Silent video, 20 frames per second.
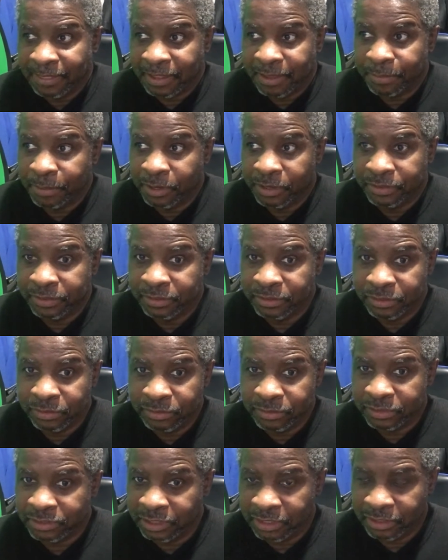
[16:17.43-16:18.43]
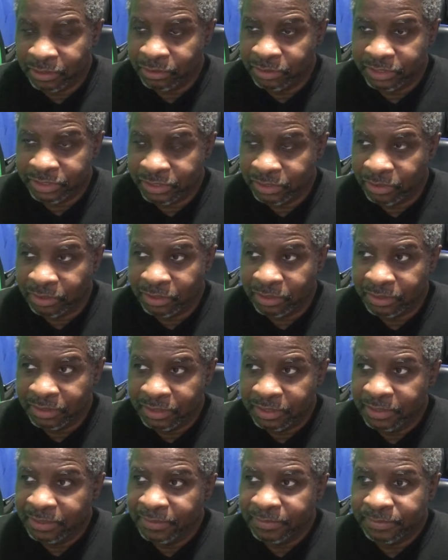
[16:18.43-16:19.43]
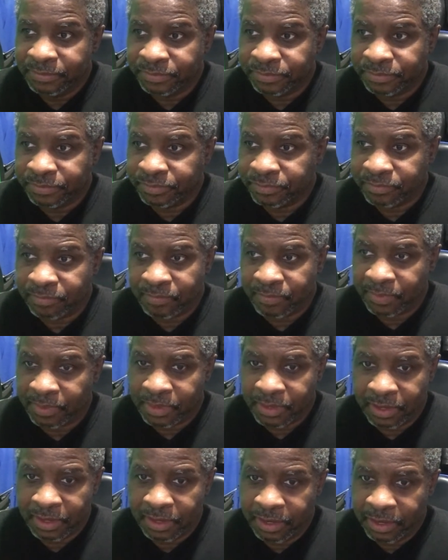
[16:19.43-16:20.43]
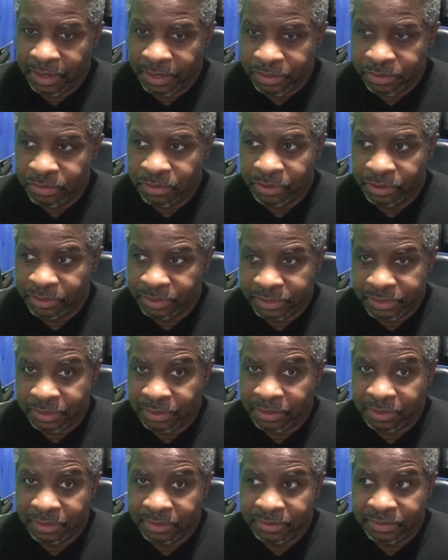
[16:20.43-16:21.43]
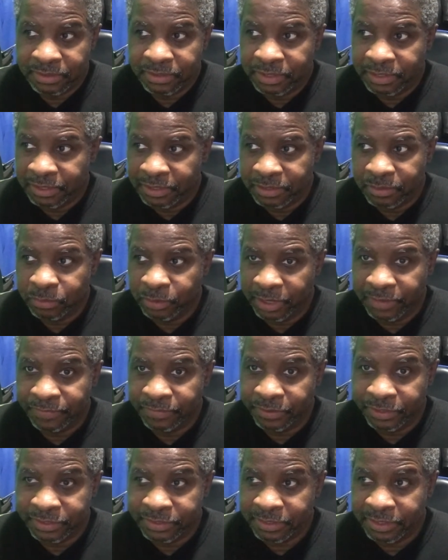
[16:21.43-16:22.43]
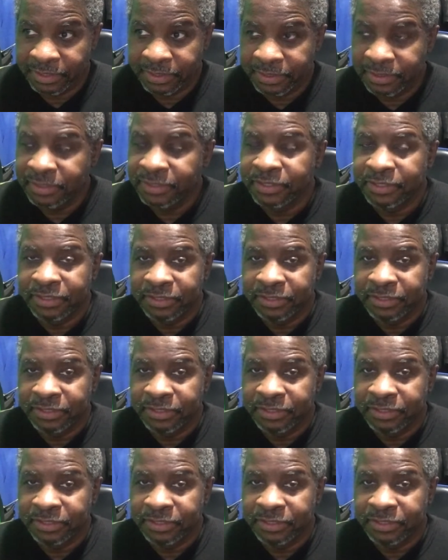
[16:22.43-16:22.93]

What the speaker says: Come on, you son going to stall, and you going to stall, and you wait for your son.